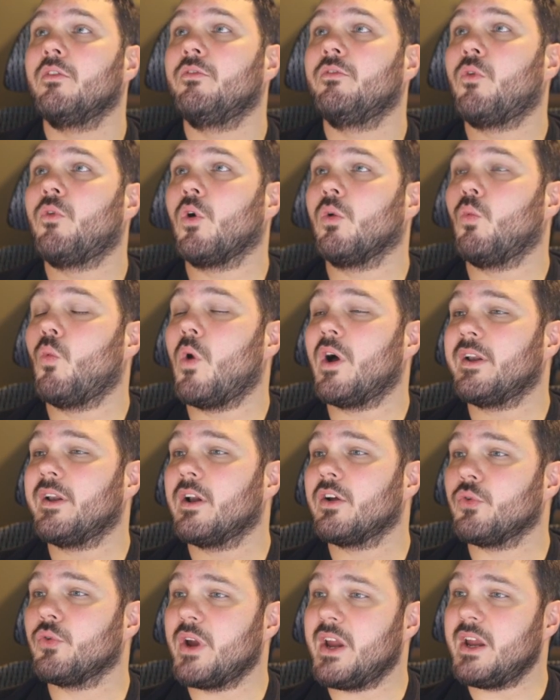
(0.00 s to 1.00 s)
For
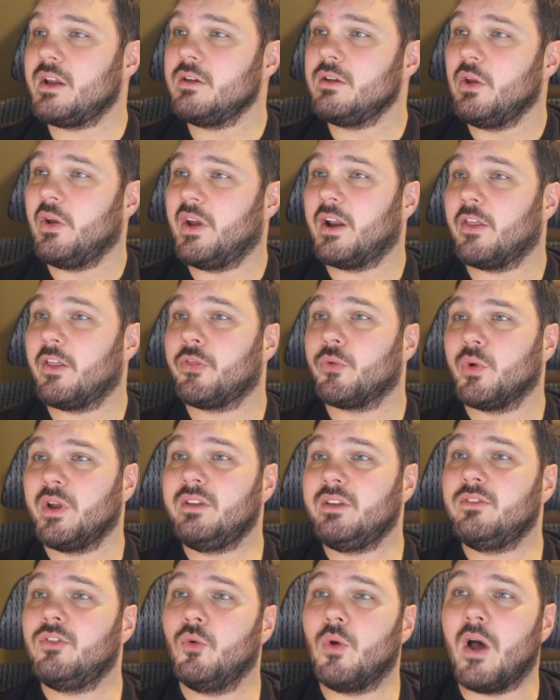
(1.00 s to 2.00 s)
1 green, you get a
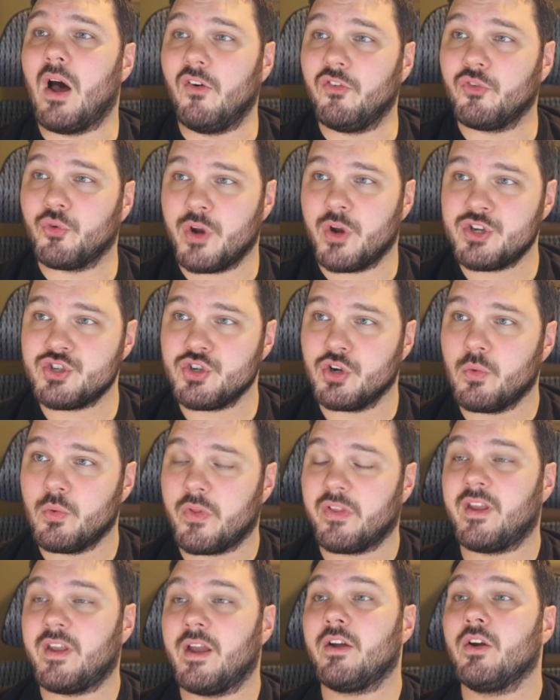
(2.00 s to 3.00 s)
3/2 elf creature
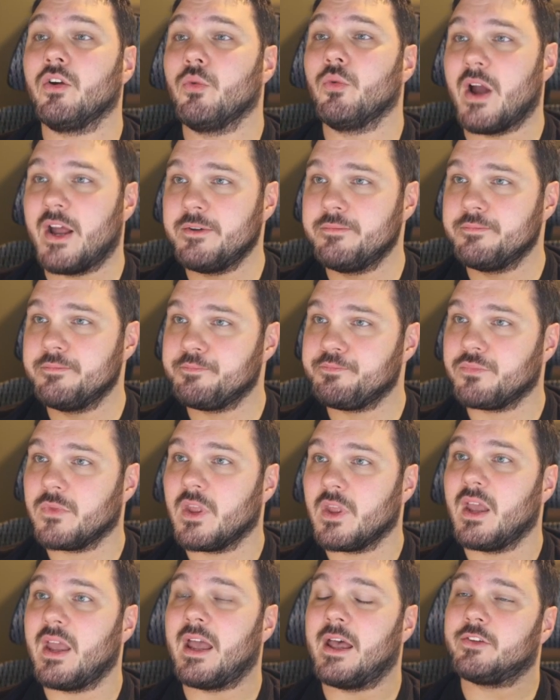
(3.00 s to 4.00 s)
with kicker red.
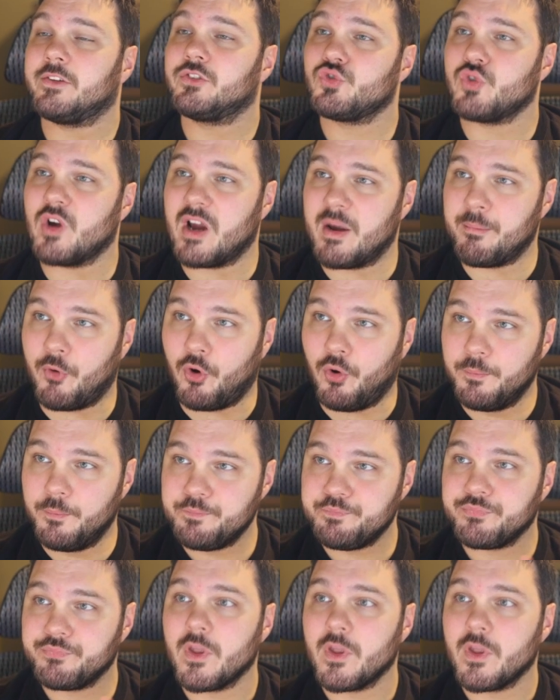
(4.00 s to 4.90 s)
It has trample.